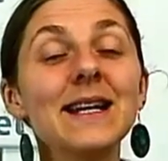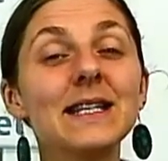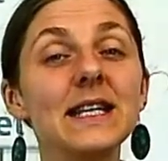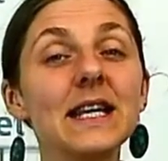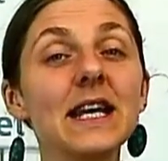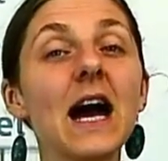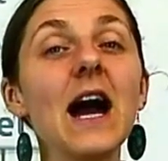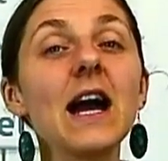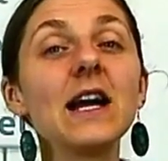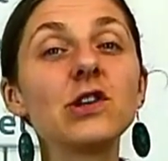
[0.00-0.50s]

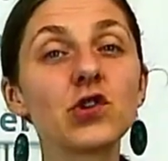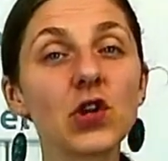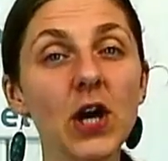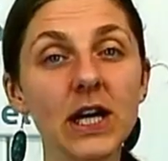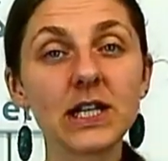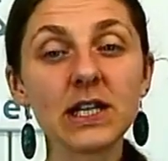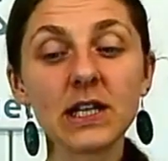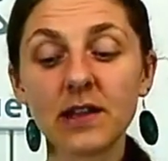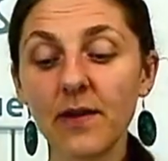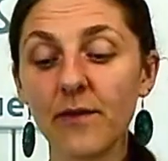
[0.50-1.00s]

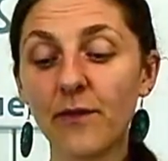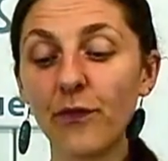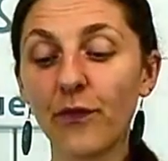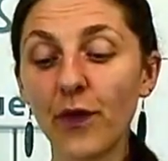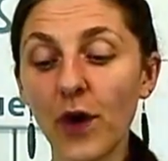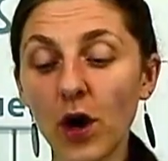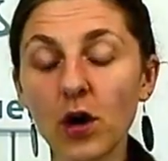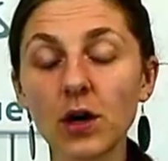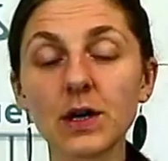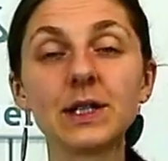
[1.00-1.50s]
dehydrated them
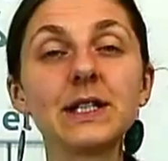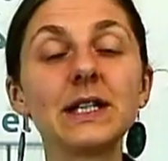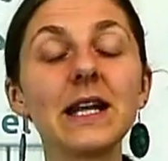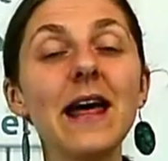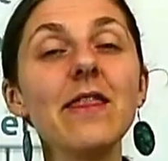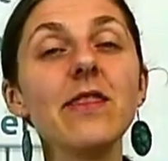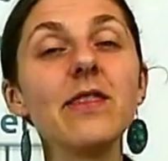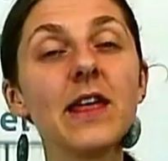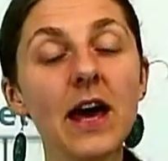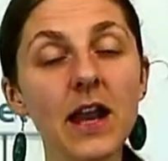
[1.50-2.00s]
first
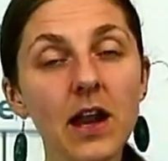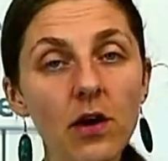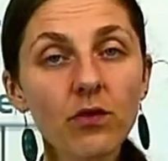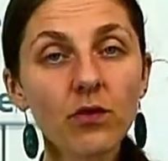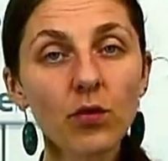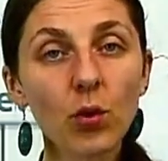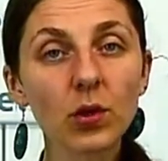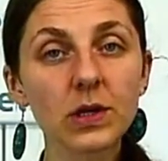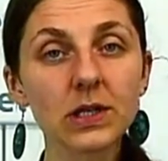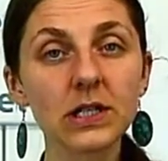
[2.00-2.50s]
and then I
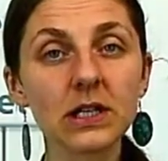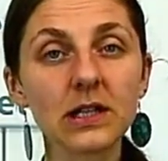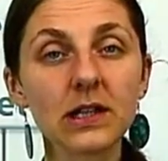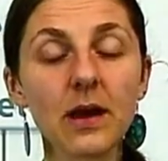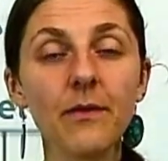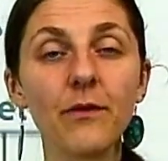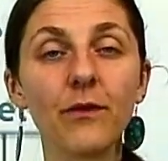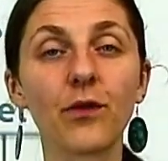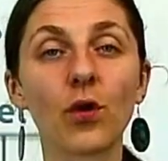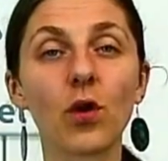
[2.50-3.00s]
roasted
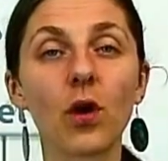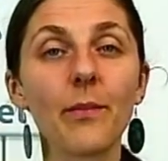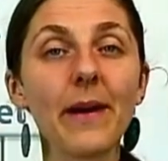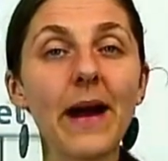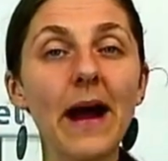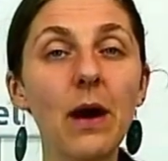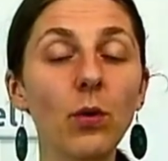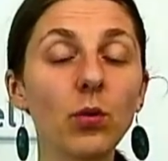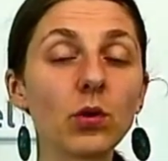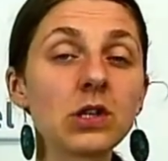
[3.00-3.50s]
them for
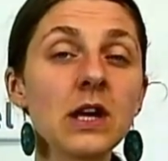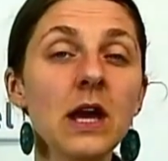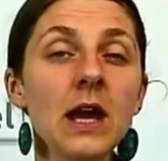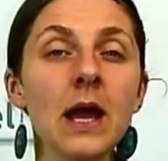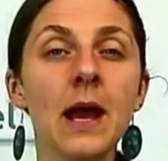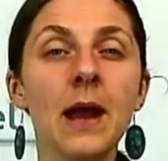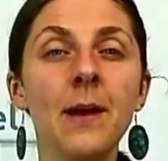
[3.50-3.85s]
about